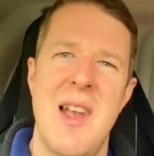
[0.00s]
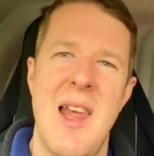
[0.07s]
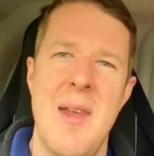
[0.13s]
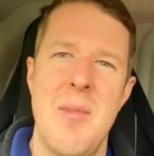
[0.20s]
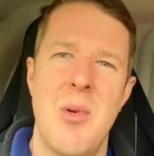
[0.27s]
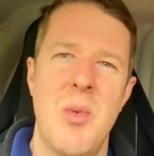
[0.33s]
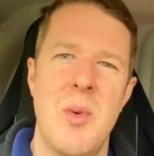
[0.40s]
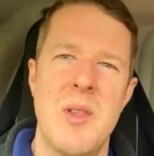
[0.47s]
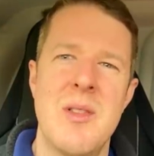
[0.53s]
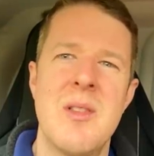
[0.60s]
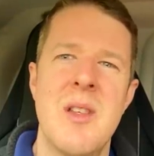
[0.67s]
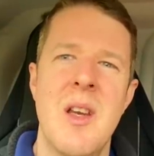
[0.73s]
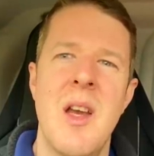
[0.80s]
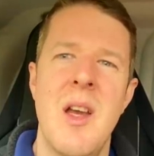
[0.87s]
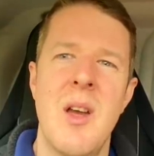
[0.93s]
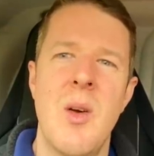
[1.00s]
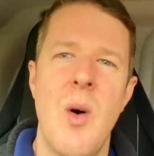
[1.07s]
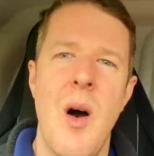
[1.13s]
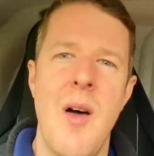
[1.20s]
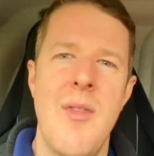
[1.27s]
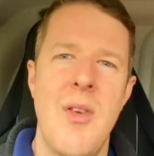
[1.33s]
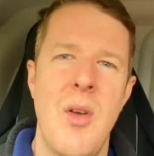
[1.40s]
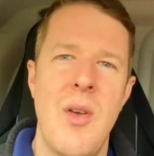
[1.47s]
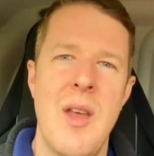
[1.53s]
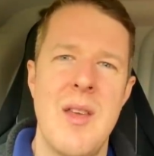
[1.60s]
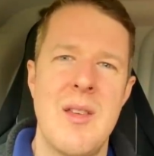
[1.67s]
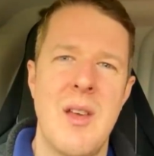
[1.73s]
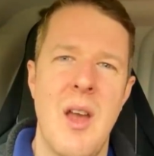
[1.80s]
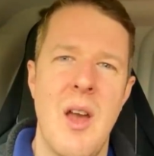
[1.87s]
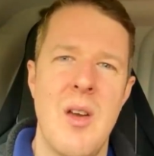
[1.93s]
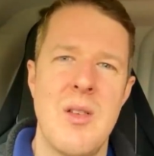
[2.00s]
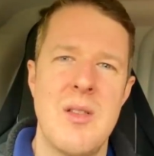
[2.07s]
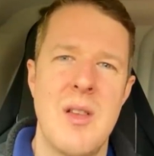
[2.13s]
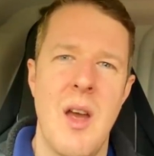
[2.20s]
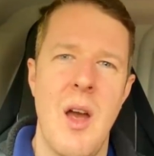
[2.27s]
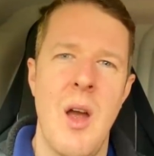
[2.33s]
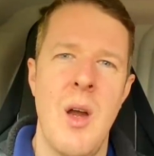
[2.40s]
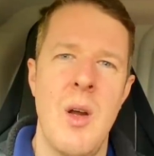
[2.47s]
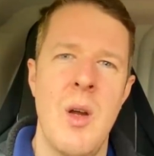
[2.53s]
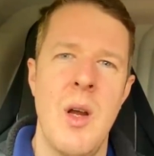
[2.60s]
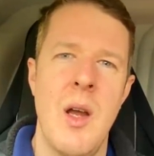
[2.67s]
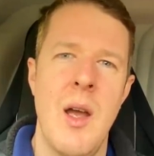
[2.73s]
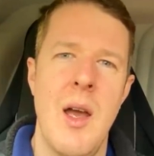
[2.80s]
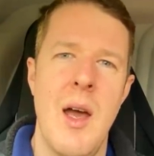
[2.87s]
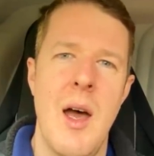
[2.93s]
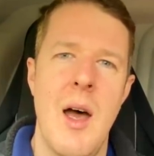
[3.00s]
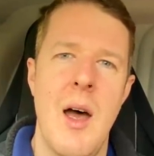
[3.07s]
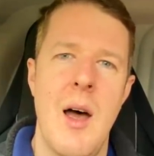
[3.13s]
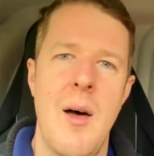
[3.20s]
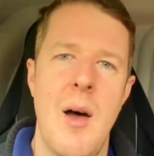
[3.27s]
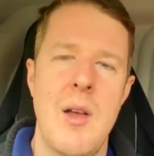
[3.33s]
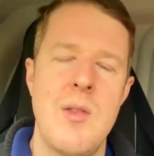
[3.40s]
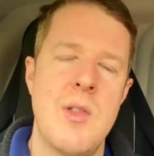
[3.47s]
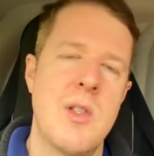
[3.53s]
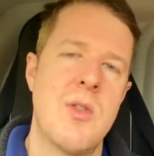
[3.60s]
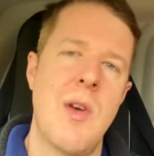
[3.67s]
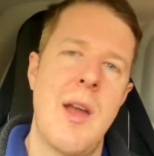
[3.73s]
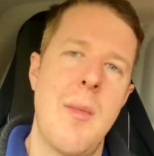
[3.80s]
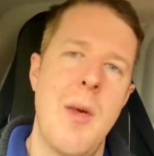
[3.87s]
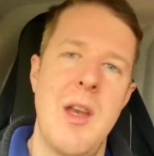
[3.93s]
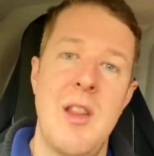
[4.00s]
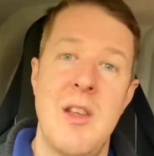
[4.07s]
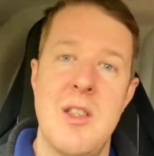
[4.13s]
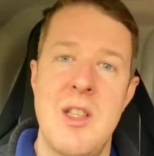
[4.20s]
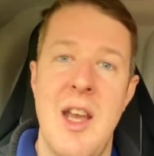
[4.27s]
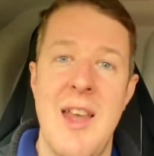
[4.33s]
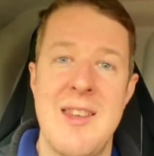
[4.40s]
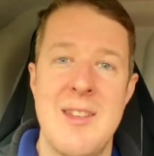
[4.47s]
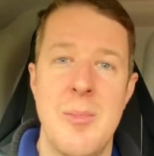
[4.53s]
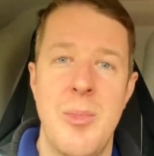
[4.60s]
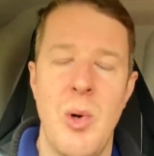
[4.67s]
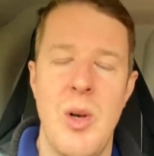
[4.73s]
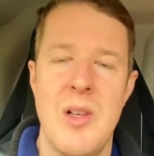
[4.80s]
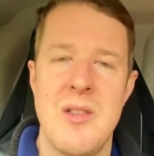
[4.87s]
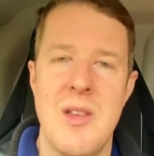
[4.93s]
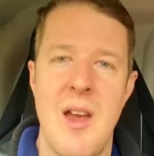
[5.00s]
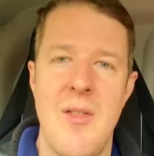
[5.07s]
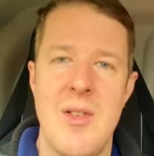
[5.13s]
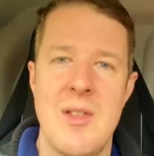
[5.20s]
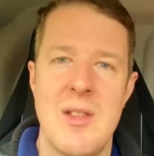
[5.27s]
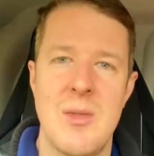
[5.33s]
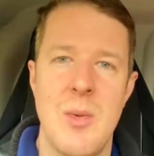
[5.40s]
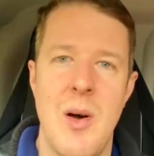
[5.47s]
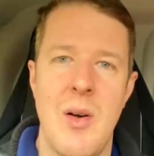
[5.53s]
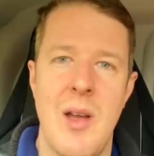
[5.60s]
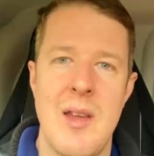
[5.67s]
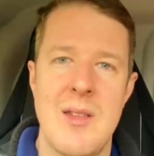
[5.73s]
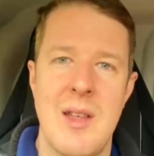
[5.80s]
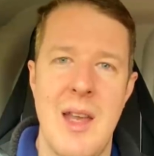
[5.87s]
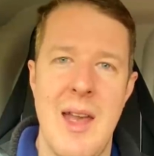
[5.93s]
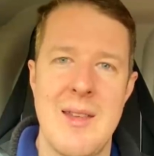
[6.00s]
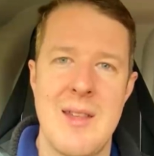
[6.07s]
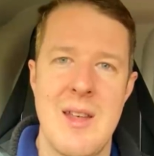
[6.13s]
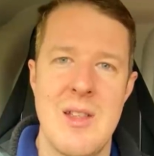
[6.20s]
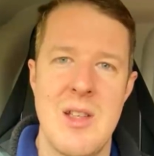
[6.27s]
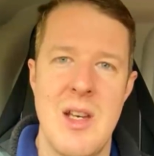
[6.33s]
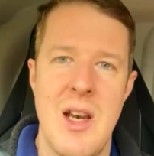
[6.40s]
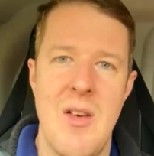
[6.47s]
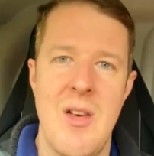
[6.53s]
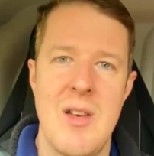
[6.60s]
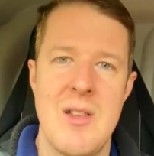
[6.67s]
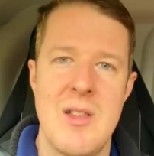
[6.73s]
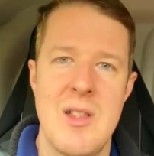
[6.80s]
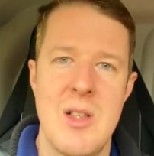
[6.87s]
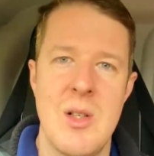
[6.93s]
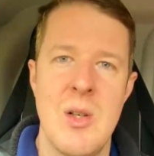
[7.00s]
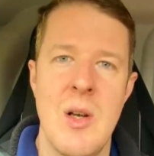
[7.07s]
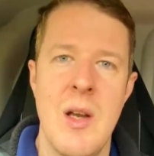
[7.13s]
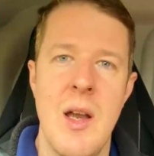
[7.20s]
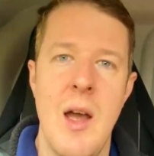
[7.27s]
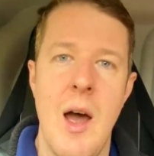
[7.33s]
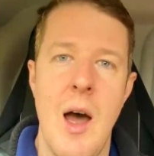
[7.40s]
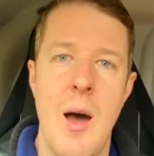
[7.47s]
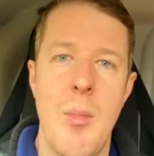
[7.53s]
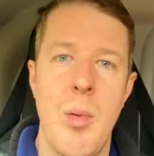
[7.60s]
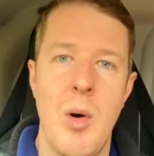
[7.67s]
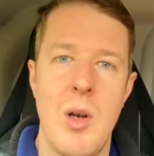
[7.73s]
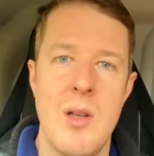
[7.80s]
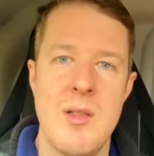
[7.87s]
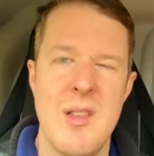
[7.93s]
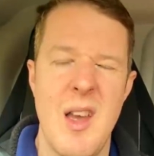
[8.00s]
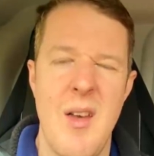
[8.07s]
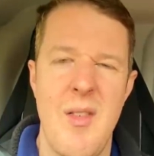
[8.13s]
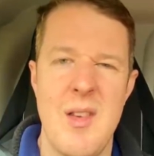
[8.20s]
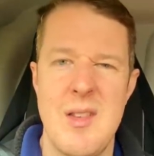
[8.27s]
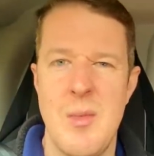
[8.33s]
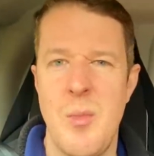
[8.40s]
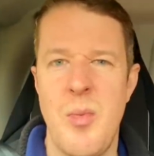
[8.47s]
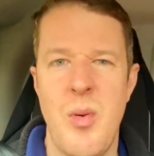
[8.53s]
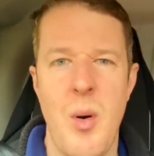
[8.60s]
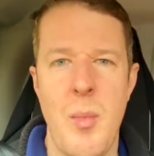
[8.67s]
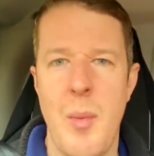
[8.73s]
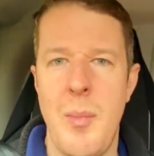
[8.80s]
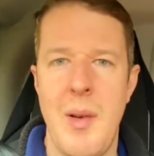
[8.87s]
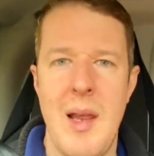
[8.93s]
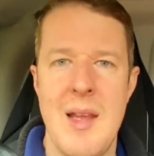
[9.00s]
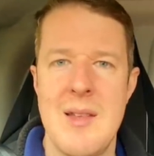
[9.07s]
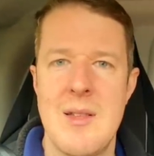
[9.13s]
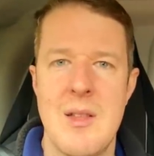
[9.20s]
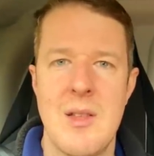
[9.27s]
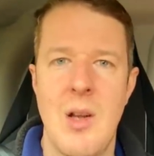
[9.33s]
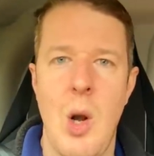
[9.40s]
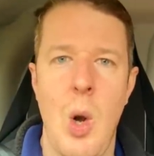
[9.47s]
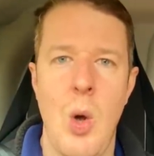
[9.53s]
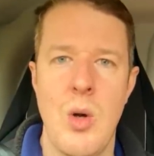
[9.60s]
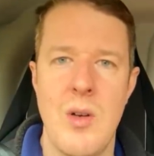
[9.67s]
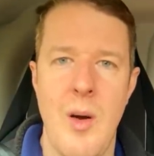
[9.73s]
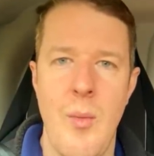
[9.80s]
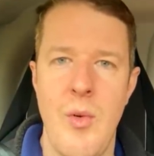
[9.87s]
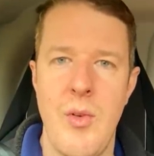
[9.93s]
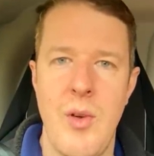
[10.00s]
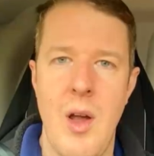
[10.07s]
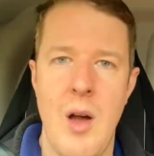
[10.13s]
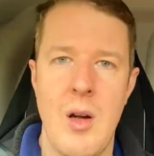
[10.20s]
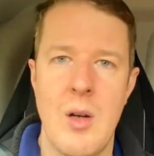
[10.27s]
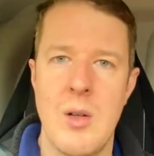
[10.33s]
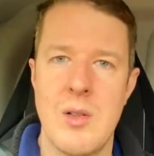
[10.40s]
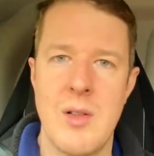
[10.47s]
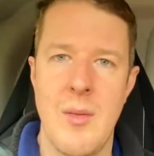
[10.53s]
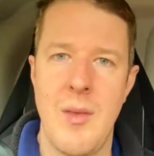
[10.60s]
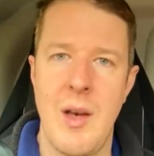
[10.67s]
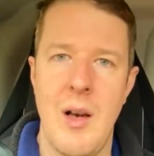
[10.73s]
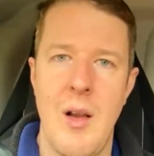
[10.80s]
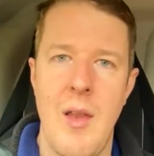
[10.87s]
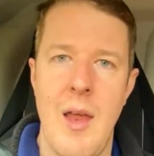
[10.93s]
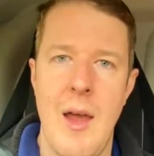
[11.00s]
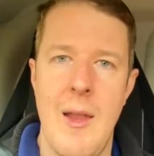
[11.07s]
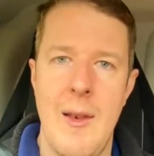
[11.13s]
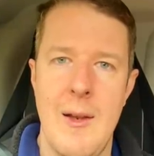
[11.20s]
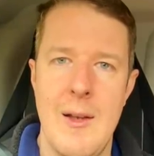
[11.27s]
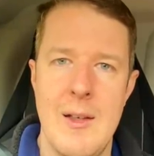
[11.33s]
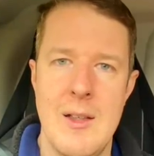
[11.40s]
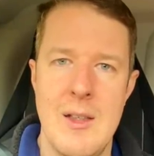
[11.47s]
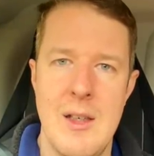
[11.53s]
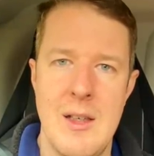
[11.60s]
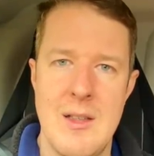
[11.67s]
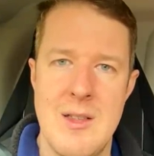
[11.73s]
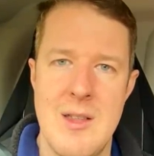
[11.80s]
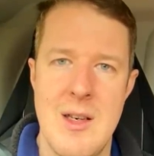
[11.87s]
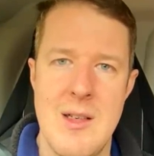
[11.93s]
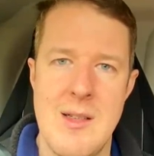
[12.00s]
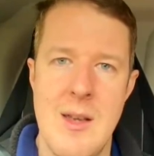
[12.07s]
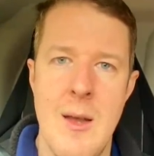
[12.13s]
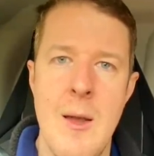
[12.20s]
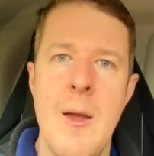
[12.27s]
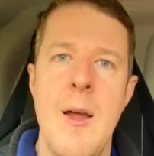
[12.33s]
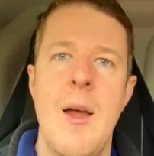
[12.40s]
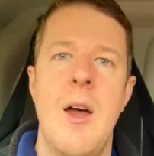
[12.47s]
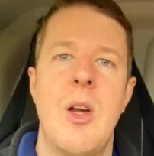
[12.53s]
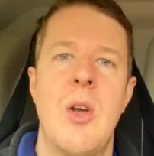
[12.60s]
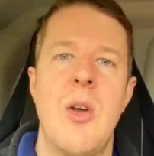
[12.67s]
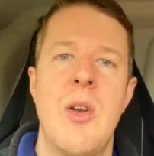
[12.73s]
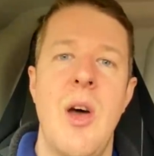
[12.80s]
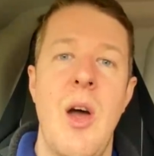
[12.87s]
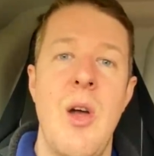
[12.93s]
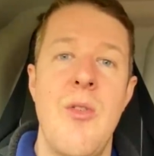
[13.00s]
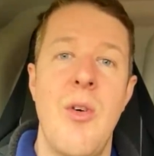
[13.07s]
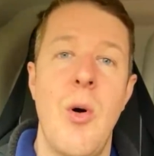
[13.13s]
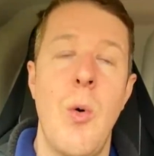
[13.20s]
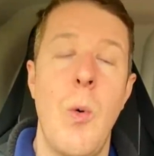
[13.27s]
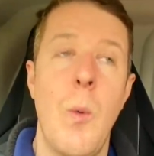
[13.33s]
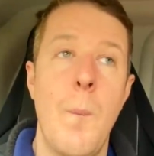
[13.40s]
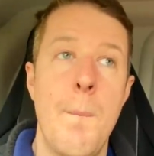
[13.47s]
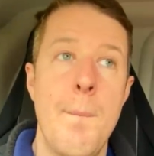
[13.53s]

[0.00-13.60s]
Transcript: label was quite a few years ago. So uh, I just recommended that she gets a boiler service as well, gets a gas engineer in to do a boiler service and probably it's just clogged up with gunk or something like that and, and it just needs a, a good overhaul.